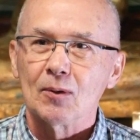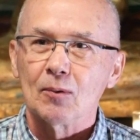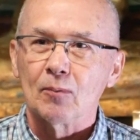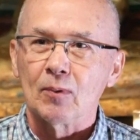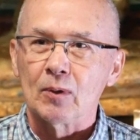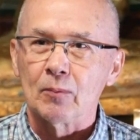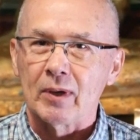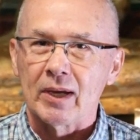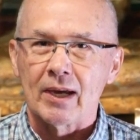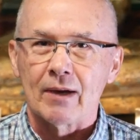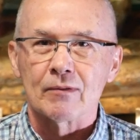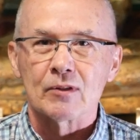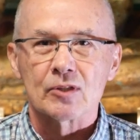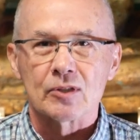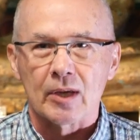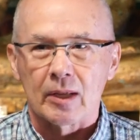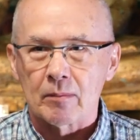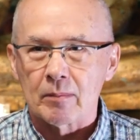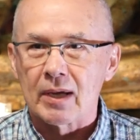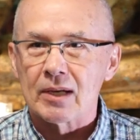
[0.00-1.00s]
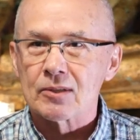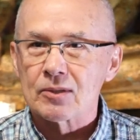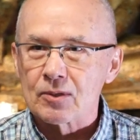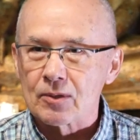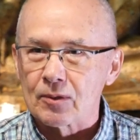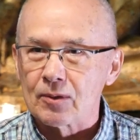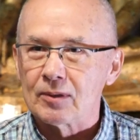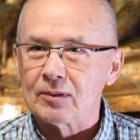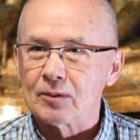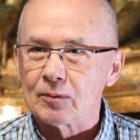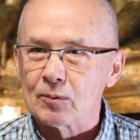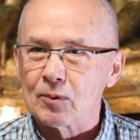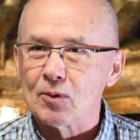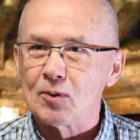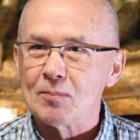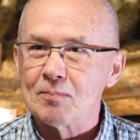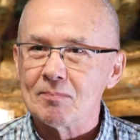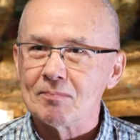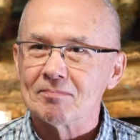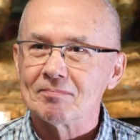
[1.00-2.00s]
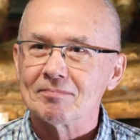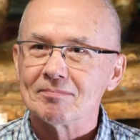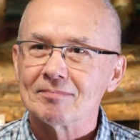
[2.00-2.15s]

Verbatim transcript: when we have a Zen master in the room